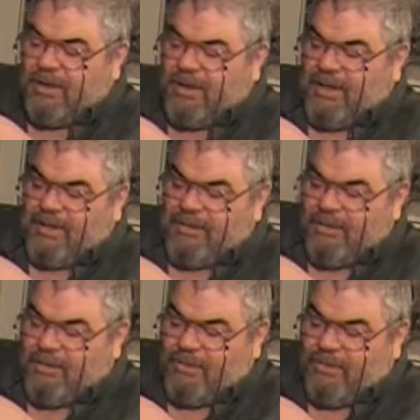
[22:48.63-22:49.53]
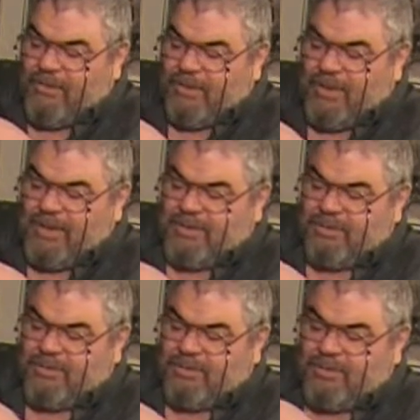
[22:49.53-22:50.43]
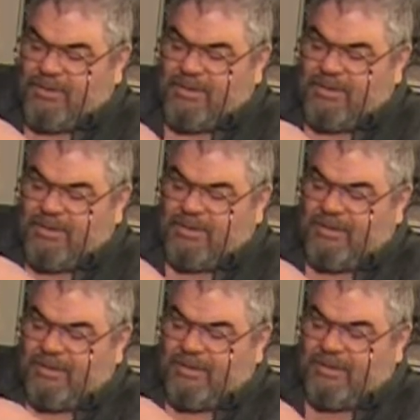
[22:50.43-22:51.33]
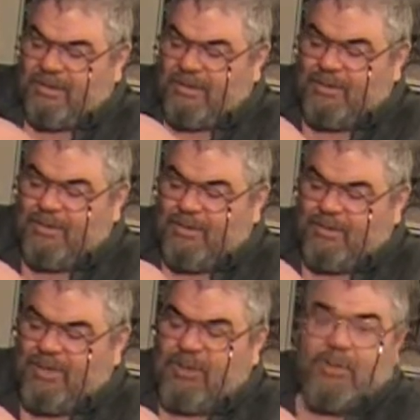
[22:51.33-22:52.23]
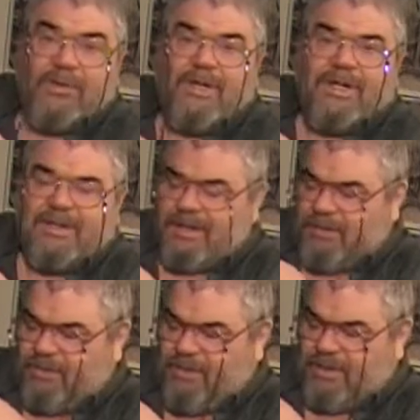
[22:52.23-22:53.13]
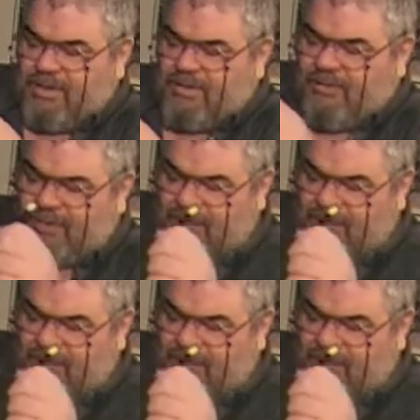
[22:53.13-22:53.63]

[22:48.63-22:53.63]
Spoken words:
And although I should be worried that I don't have